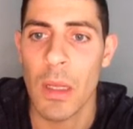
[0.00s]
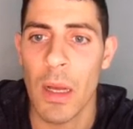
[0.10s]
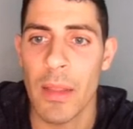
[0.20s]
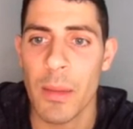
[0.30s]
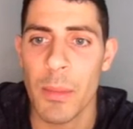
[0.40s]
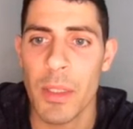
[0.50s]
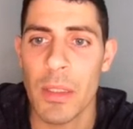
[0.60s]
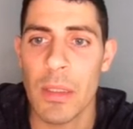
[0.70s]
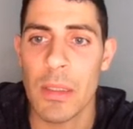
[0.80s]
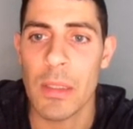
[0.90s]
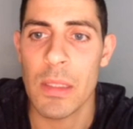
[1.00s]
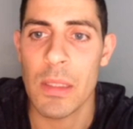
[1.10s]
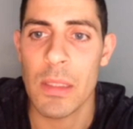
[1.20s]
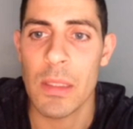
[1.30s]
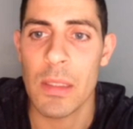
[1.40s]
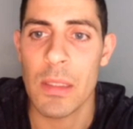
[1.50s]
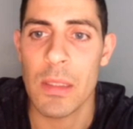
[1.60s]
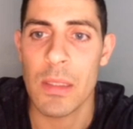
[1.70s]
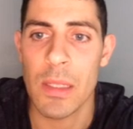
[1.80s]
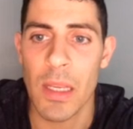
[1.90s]
I think I'm going to
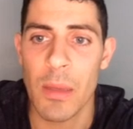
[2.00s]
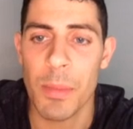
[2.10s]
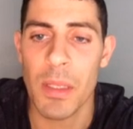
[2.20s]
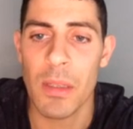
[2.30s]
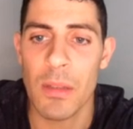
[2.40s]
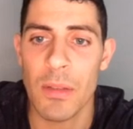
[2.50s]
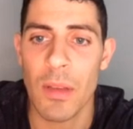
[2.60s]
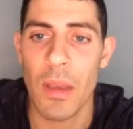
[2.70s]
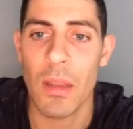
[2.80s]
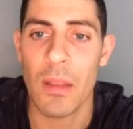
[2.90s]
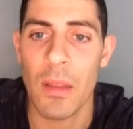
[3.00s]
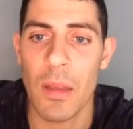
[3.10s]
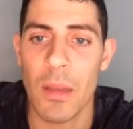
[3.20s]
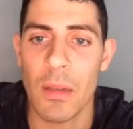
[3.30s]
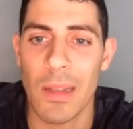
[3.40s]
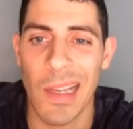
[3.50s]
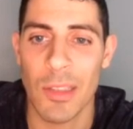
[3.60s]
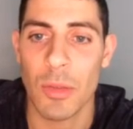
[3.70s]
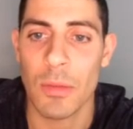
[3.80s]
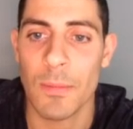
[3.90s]
take a piece and then
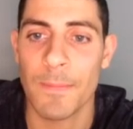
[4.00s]
castle.